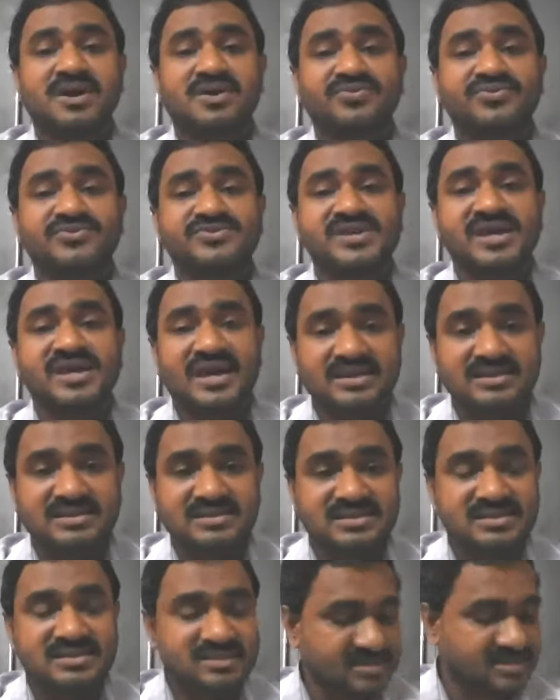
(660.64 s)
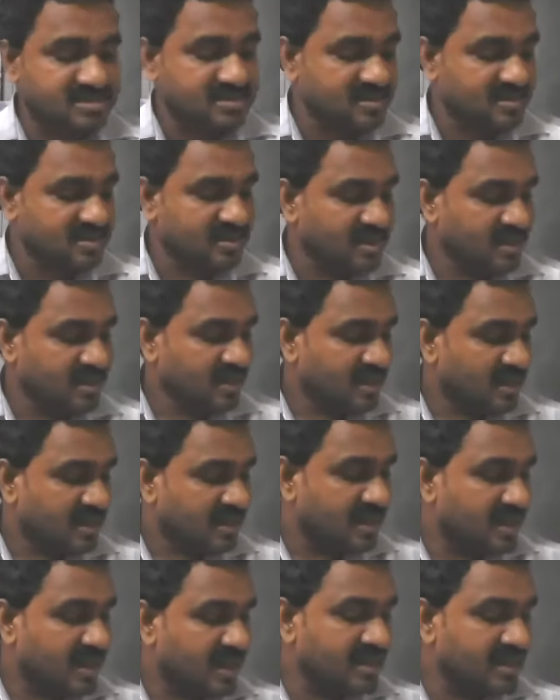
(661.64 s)
of science,
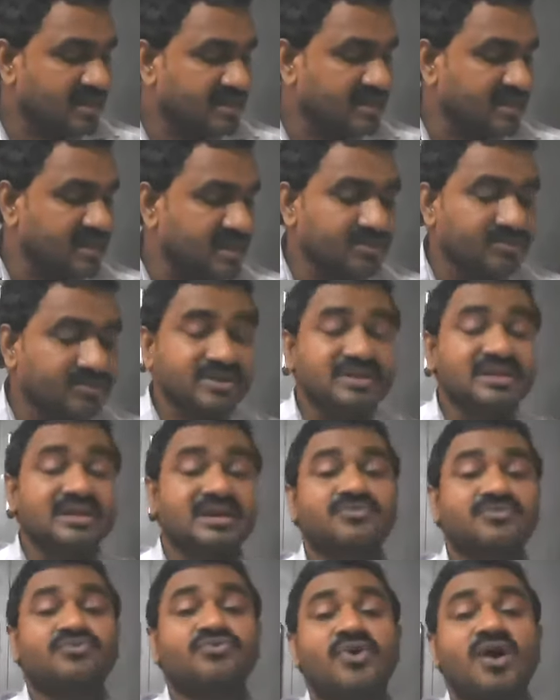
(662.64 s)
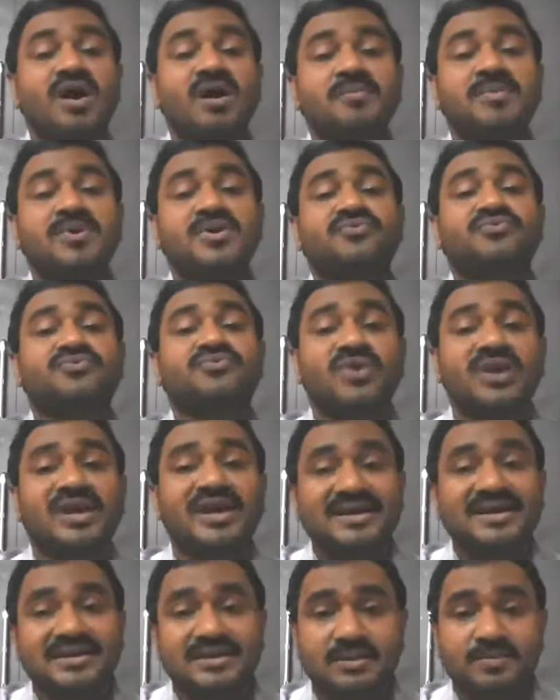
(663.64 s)
and even the form of
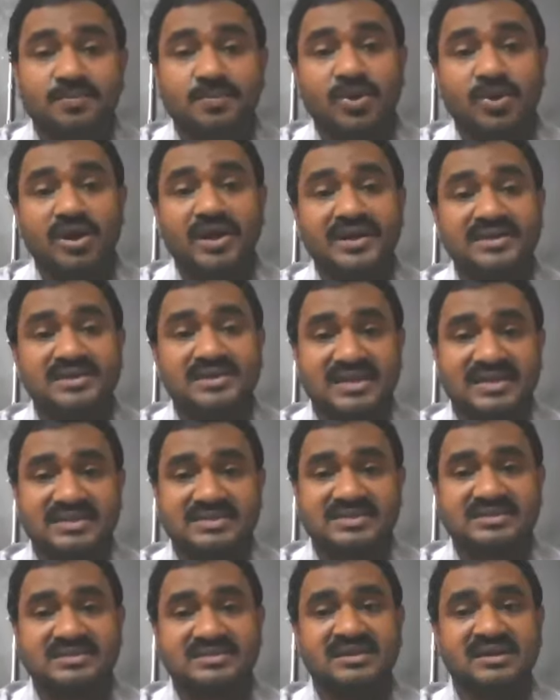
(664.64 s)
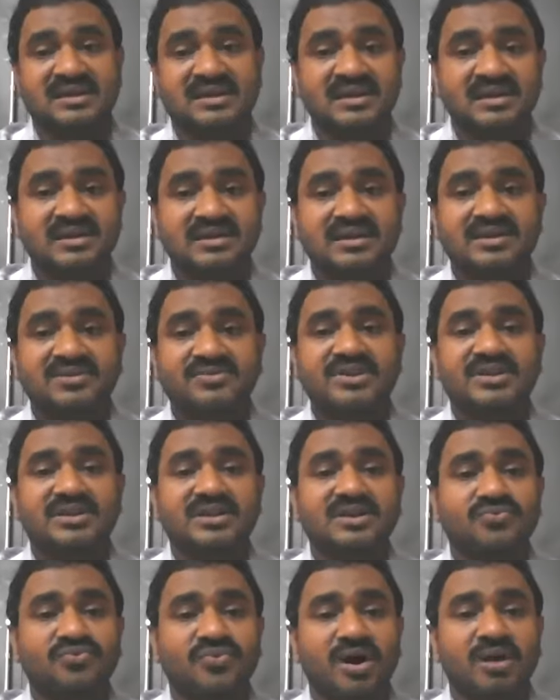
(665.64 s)
politeness. Even
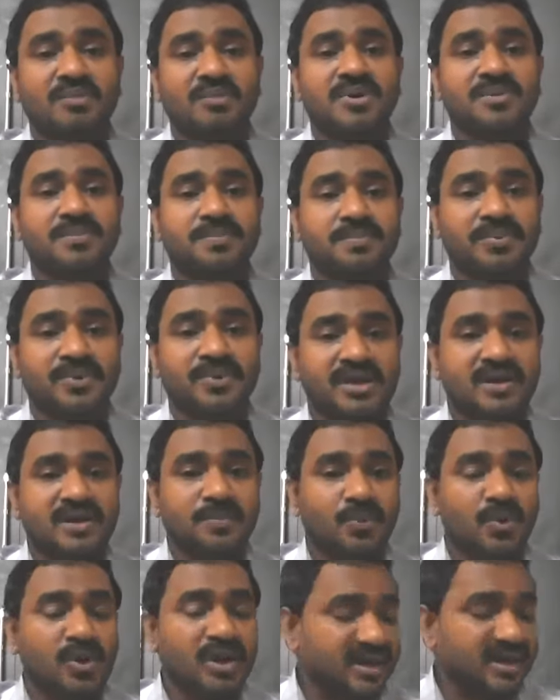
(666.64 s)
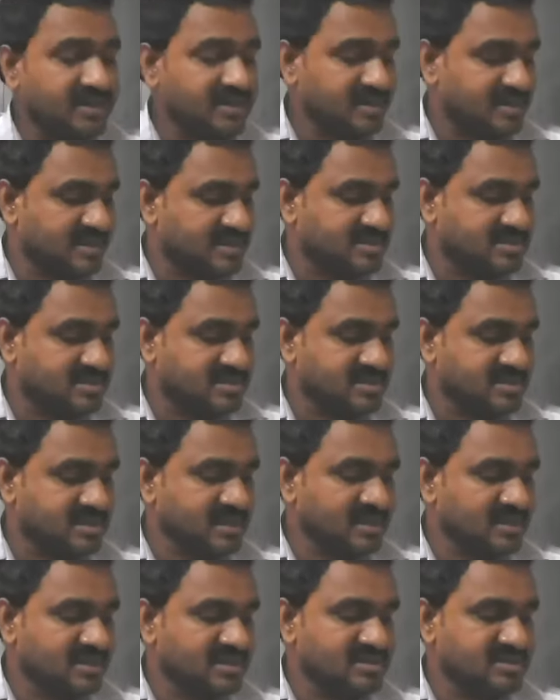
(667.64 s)
the form of politeness
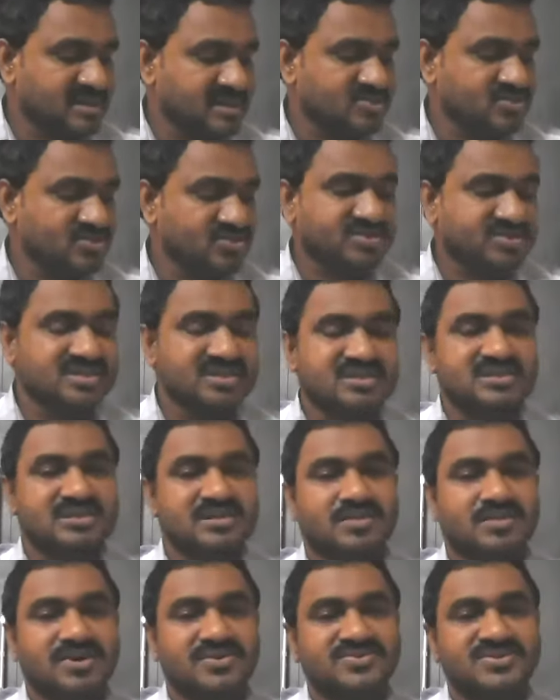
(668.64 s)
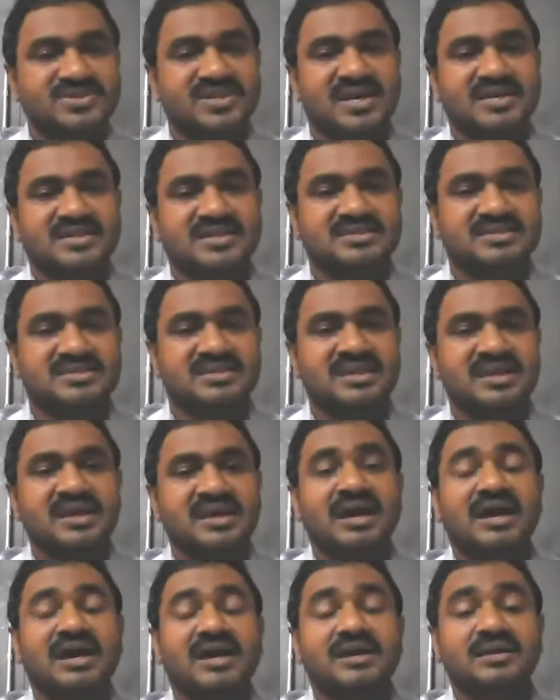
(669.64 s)
is also system of science,
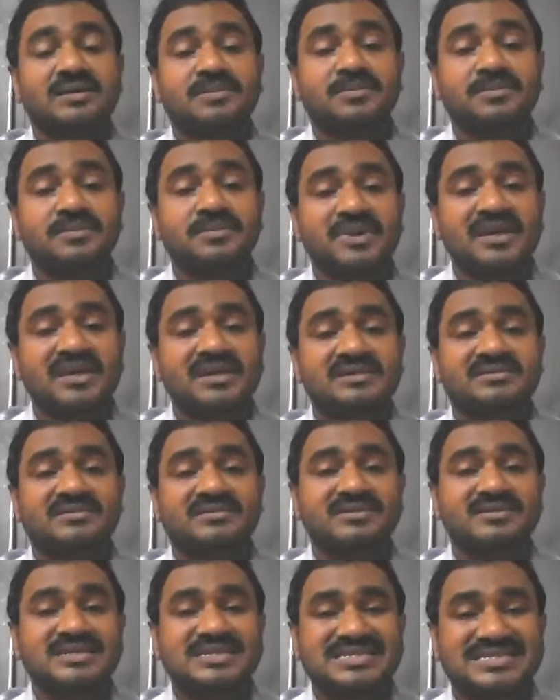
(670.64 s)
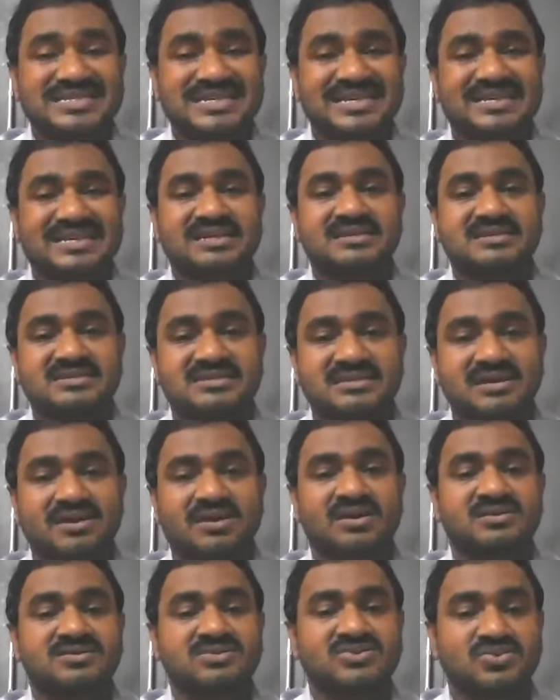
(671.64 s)
and military signals
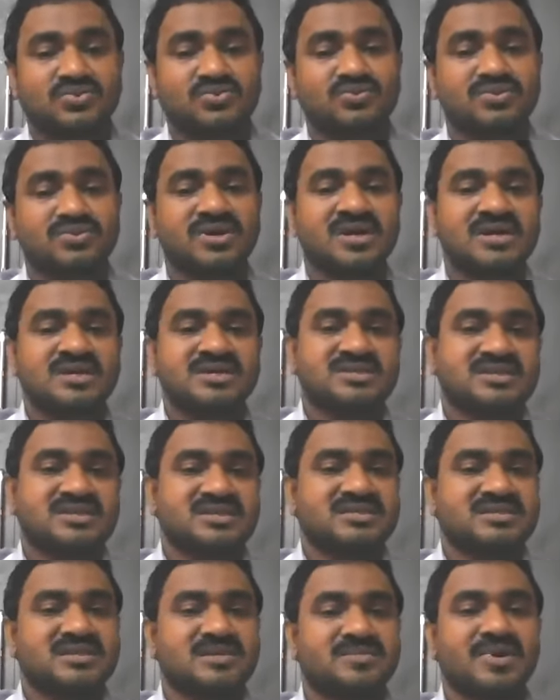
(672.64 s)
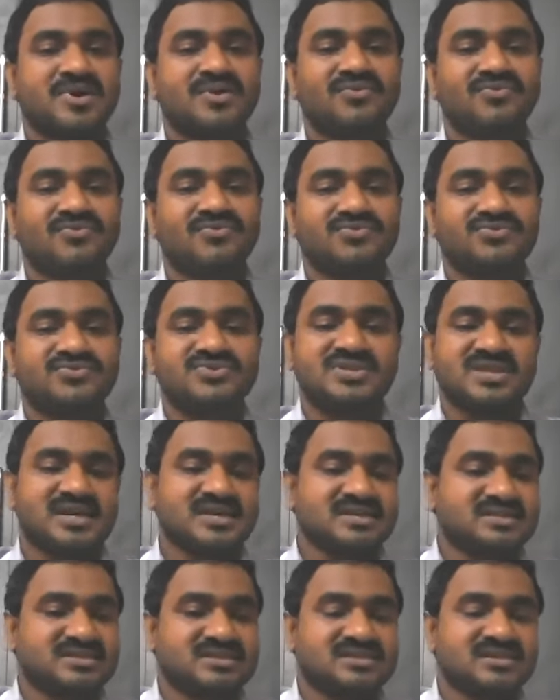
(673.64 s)
also system of
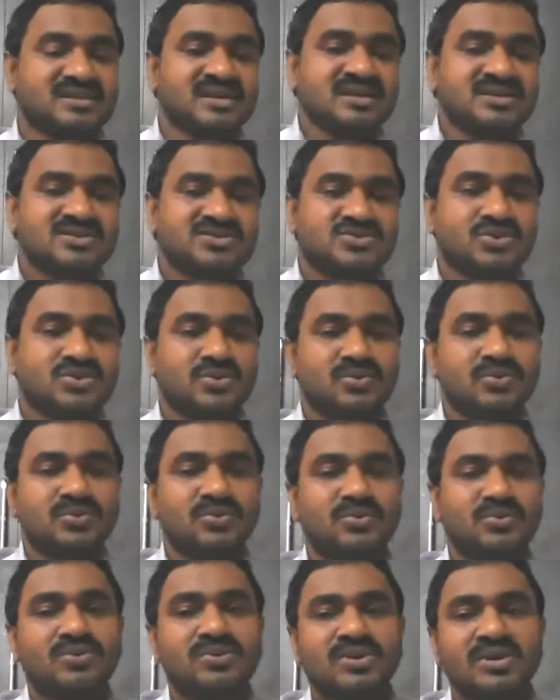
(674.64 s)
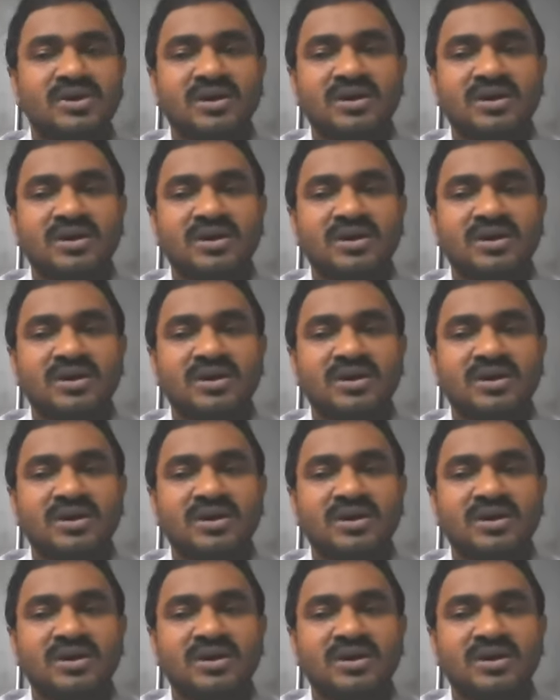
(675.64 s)
science. So